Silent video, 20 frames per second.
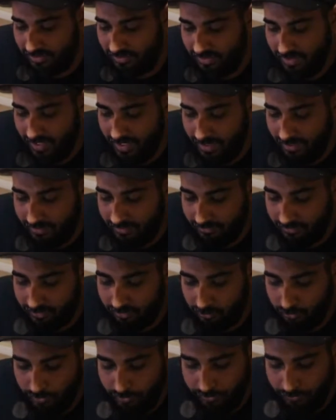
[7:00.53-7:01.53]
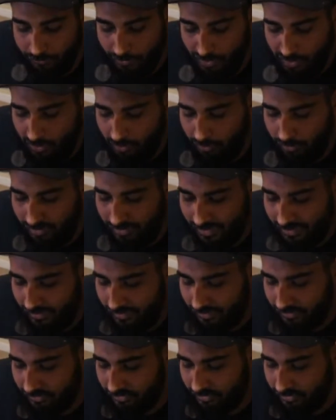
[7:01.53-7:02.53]
that they added into it, but that
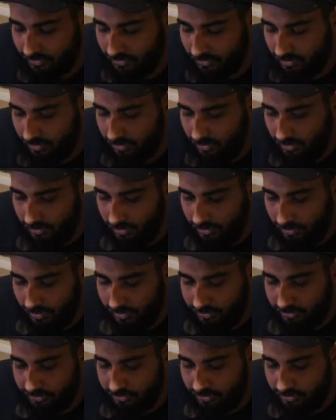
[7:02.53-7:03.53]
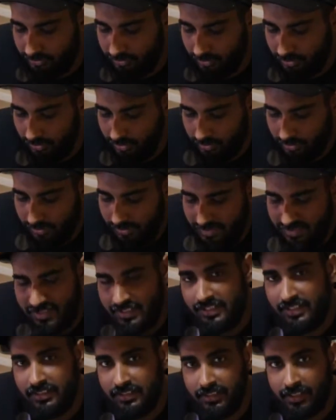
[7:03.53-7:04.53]
it's
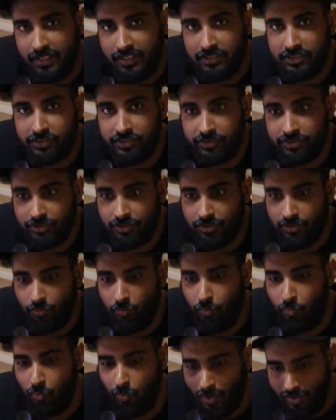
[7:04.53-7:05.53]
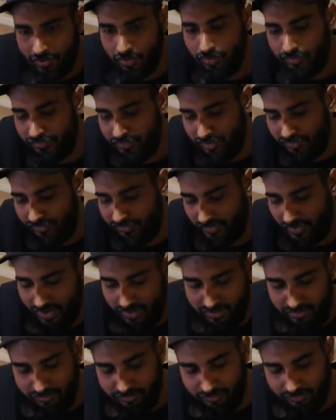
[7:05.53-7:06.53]
seen as one of the
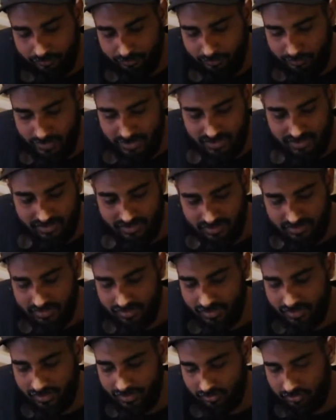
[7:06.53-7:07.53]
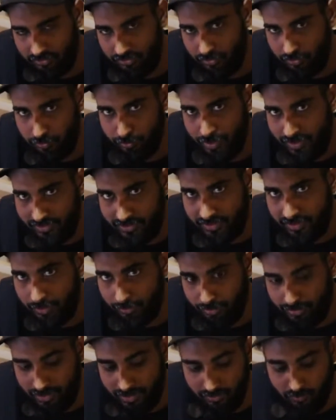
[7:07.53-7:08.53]
5-piece in the kit. You basically
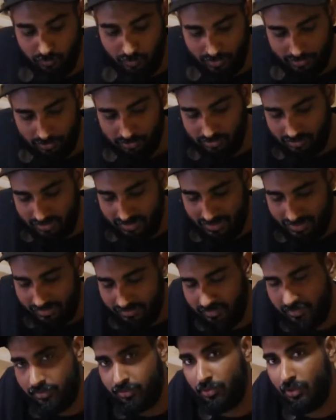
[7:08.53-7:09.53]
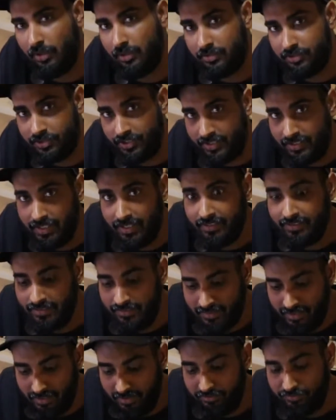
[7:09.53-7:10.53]
pay
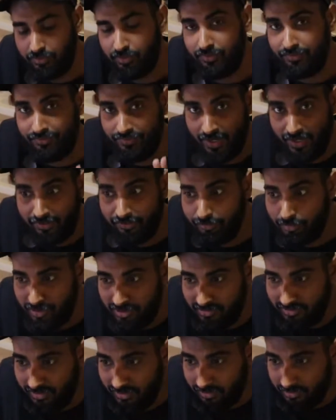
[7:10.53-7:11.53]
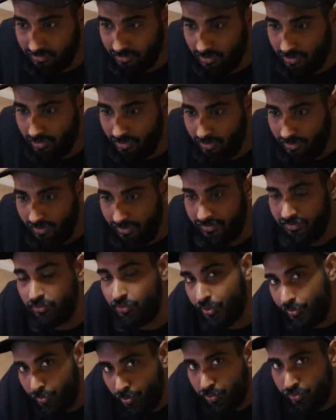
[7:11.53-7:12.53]
$119.99 for a 5-piece kit, and the
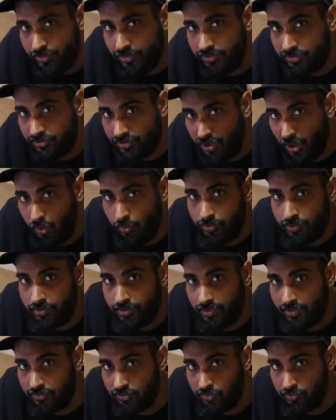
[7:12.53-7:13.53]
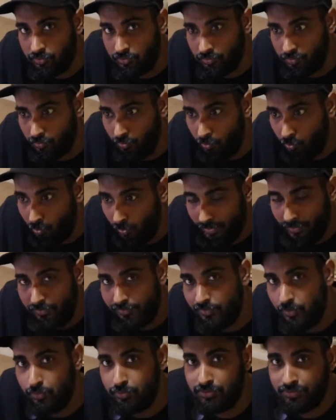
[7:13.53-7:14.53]
remote is counted as one
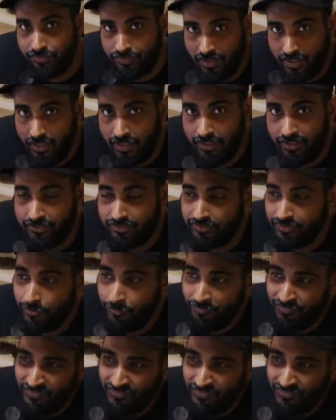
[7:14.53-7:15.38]
of those 5.